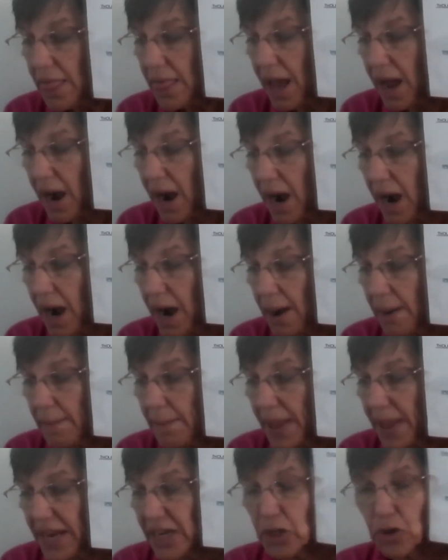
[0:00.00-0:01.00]

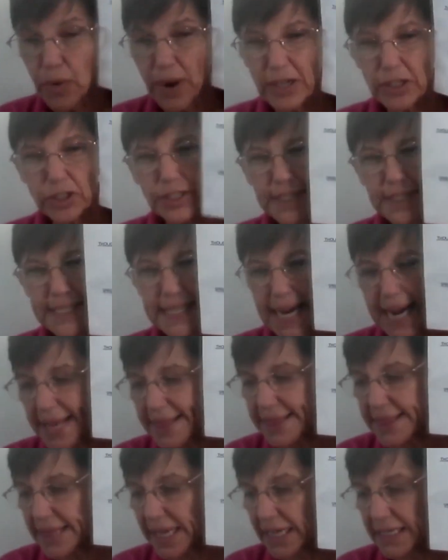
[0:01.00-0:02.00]
And you
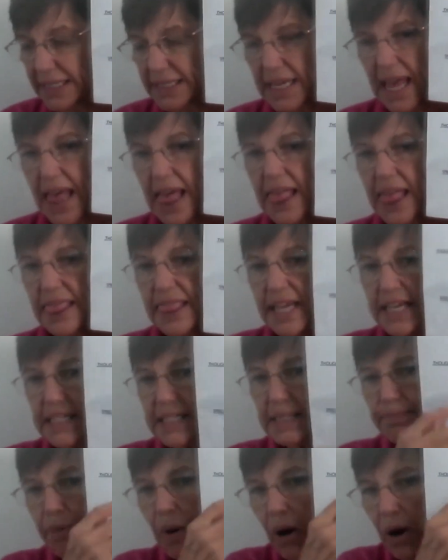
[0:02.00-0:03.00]
understand things. This
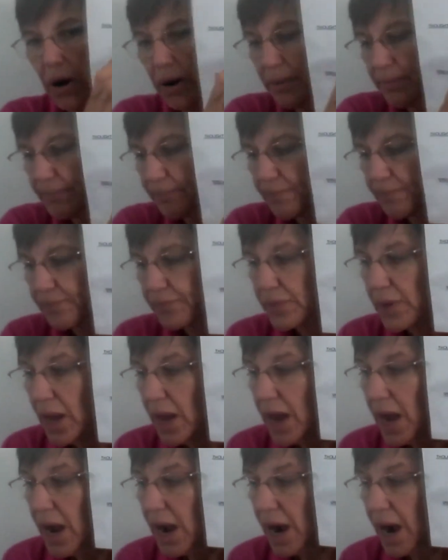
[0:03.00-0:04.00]
part
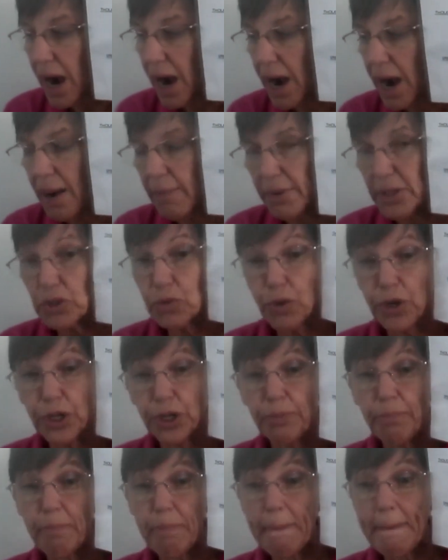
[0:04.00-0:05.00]
is where
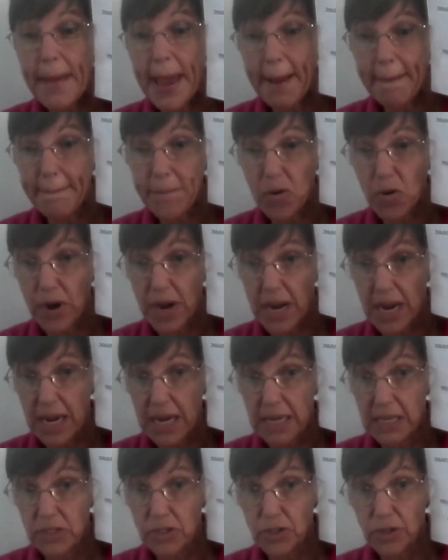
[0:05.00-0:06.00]
your memory
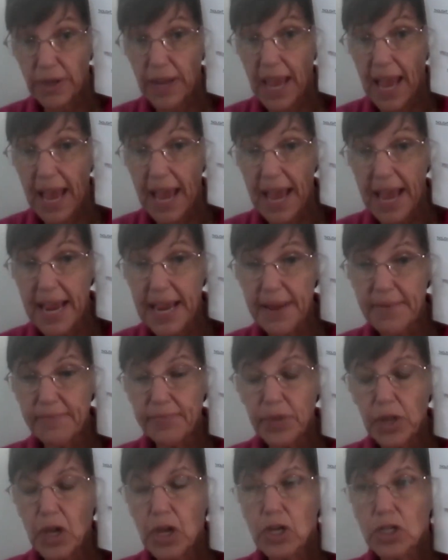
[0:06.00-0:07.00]
is, okay?
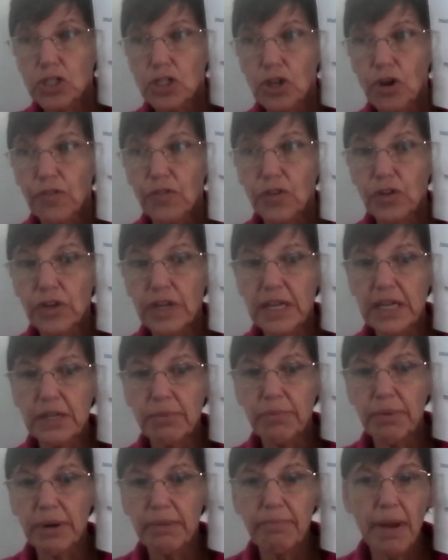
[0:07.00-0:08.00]
So if you need to
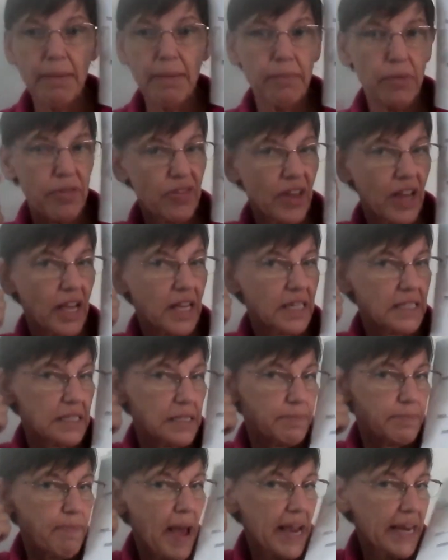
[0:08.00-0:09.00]
remember things, it's
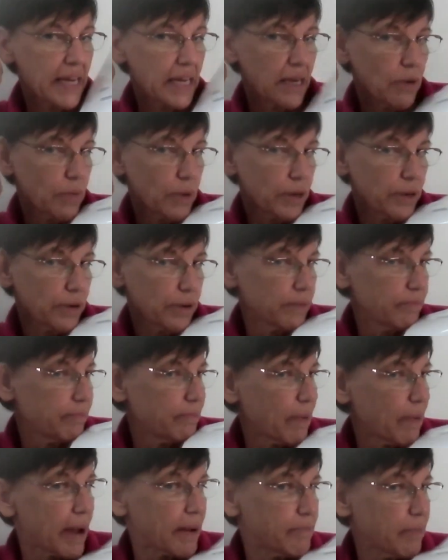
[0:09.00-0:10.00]
back here where you're
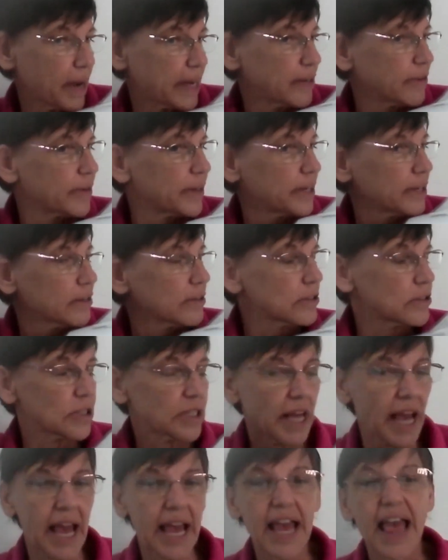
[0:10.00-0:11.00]
back by your ears,
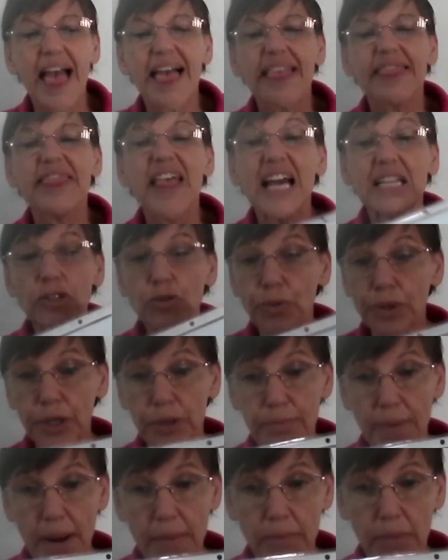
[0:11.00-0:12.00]
okay? That's where your
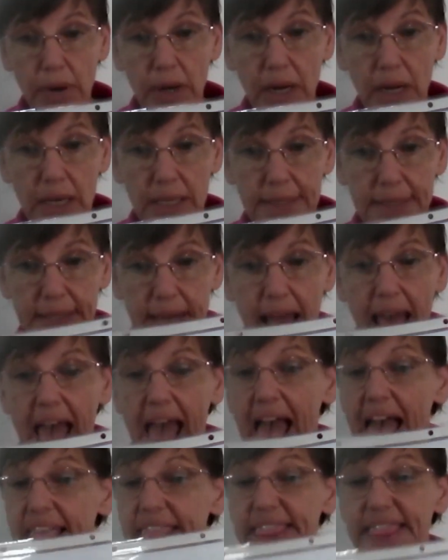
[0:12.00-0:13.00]
memory is.
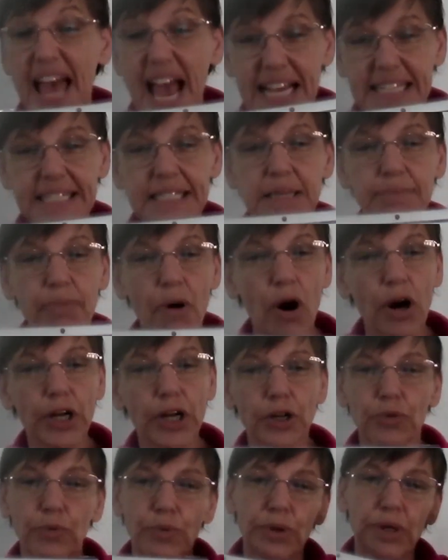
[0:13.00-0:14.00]
And that's the part
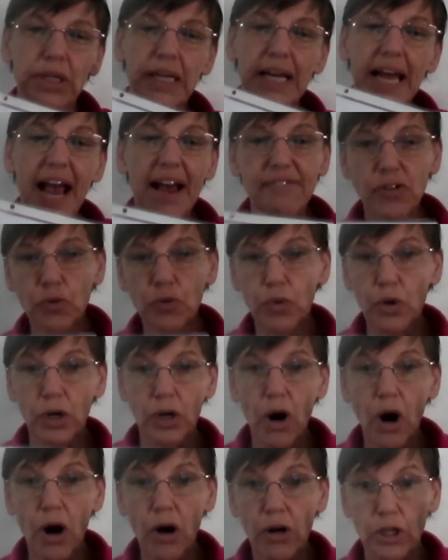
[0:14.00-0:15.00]
you really have to
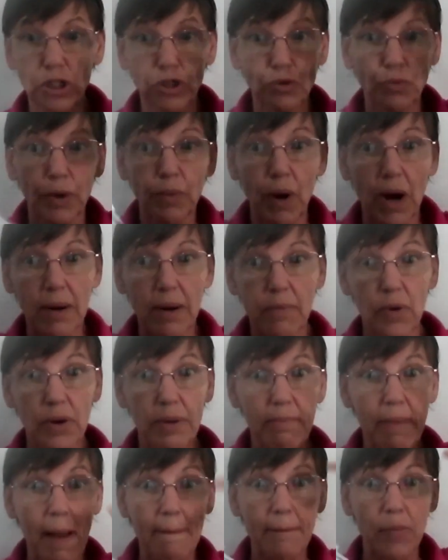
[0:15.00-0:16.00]
work on because we want to
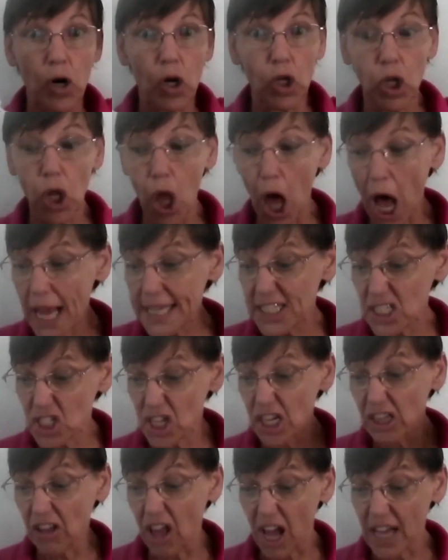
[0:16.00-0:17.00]
remember lots
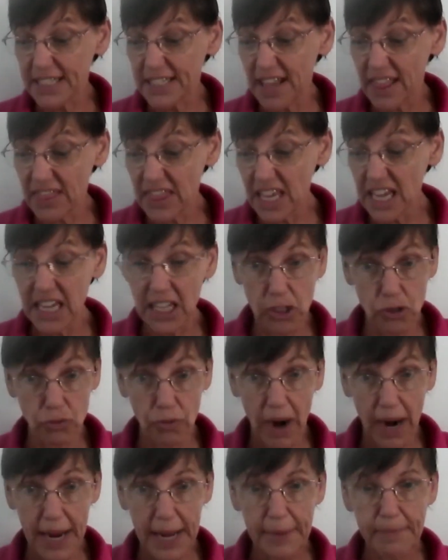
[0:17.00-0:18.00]
and lots of things,
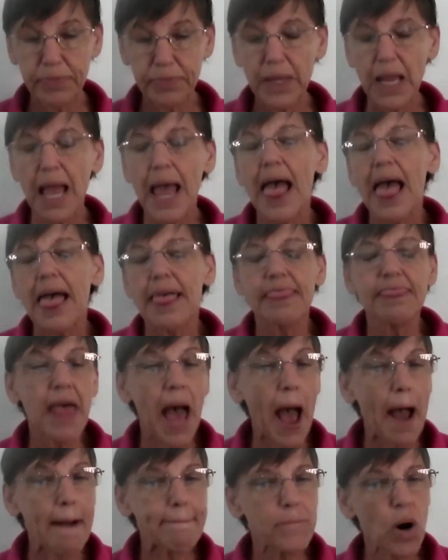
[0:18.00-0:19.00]
right?
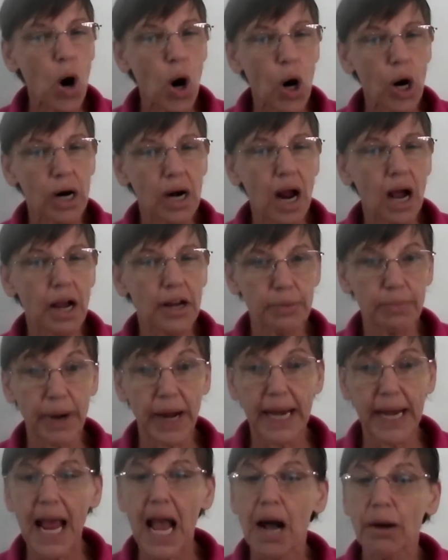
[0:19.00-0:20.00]
That part of your
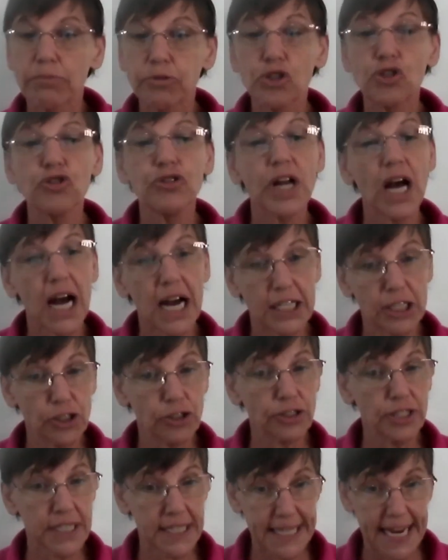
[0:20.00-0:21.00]
brain helps you to
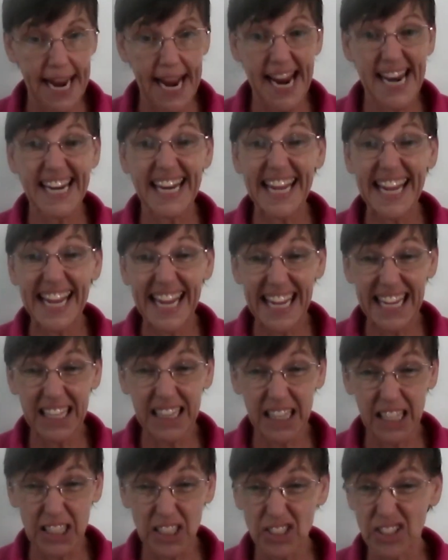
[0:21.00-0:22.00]
understand
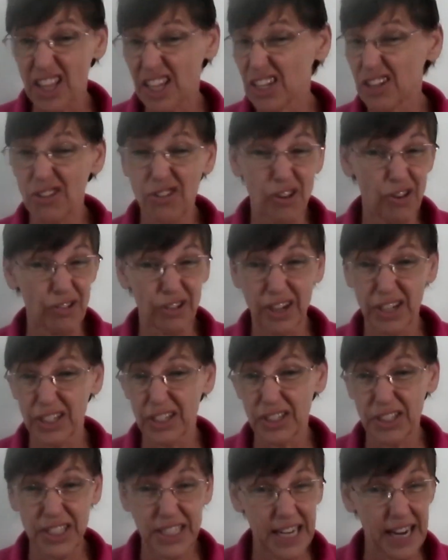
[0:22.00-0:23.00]
English that you don't
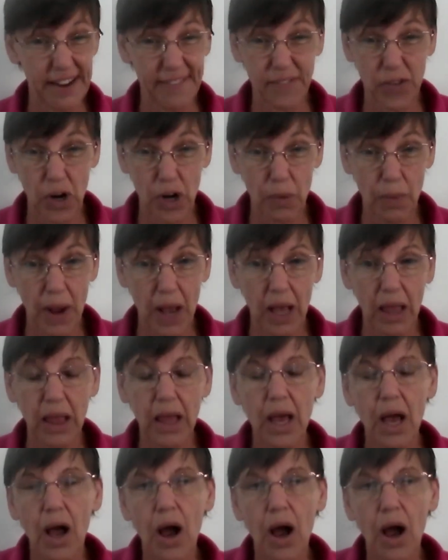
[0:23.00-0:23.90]
understand very well.